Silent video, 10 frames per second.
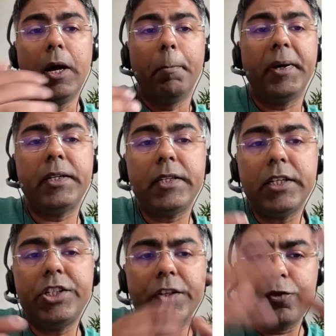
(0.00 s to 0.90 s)
But
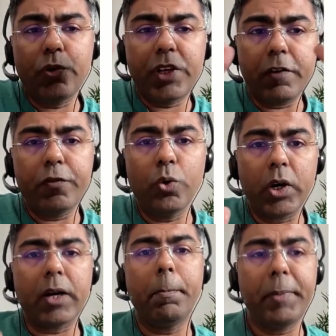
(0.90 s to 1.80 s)
just to give you a
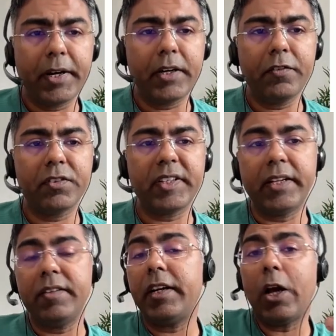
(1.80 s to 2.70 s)
comparative
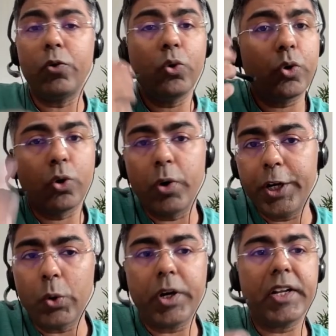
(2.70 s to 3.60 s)
sense, and now you could go and
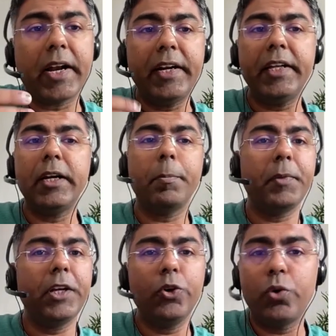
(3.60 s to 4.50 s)
look at an IT
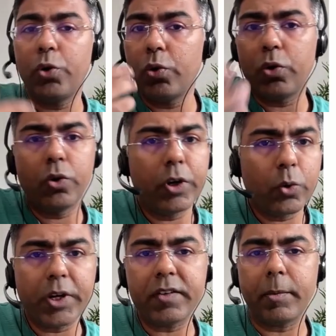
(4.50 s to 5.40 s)
company, you could go and
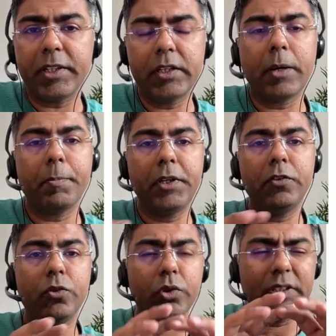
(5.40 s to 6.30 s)
look at some other companies.
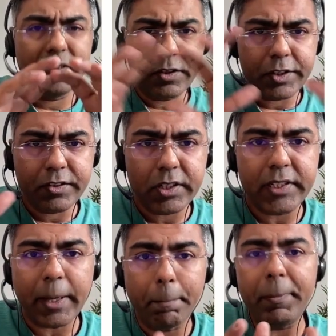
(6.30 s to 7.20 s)
So this is just a
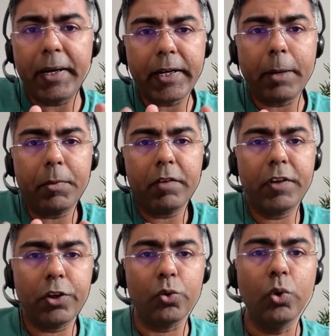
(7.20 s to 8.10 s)
template I'm
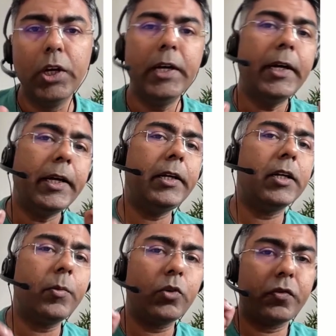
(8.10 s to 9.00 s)
giving you in
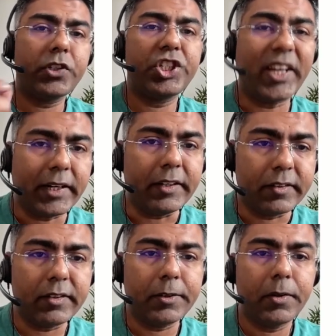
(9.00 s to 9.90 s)
terms of a
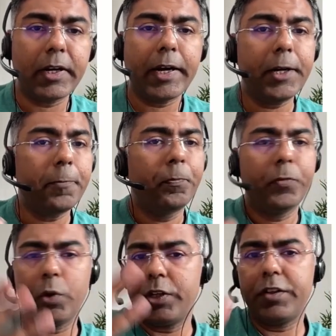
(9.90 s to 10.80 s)
checklist, right?
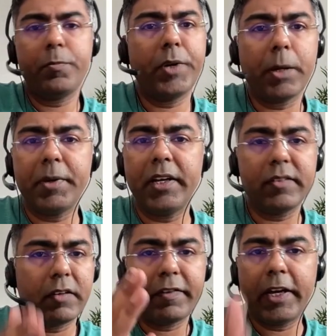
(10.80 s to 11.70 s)
You can just pick up an
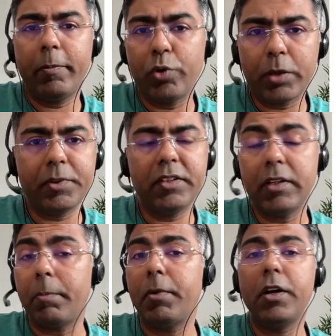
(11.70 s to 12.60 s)
Excel file, put up these
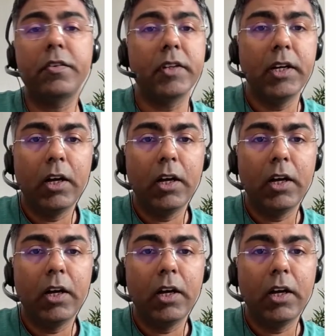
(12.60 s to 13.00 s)
numbers.